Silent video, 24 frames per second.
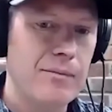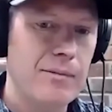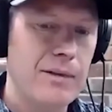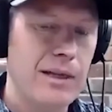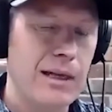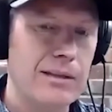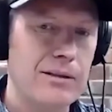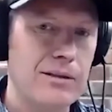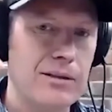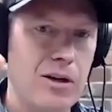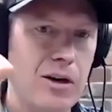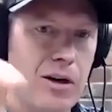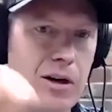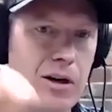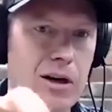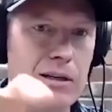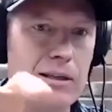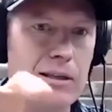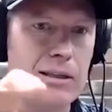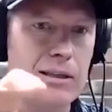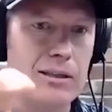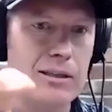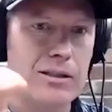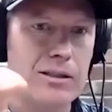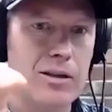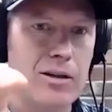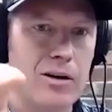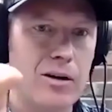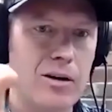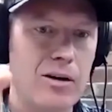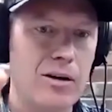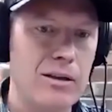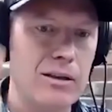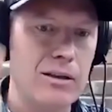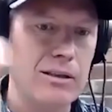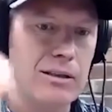That's on this
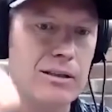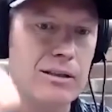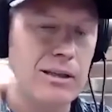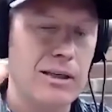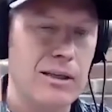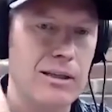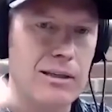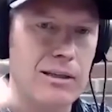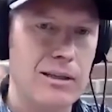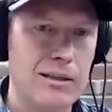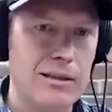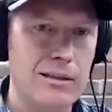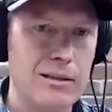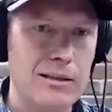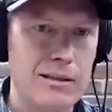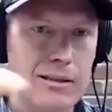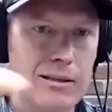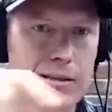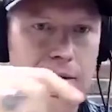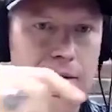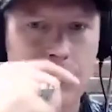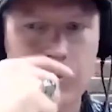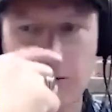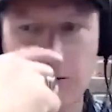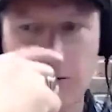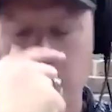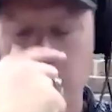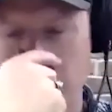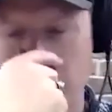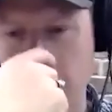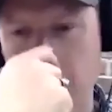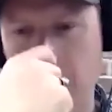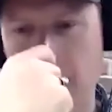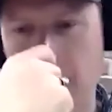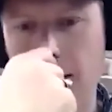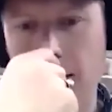call inside the Zoom.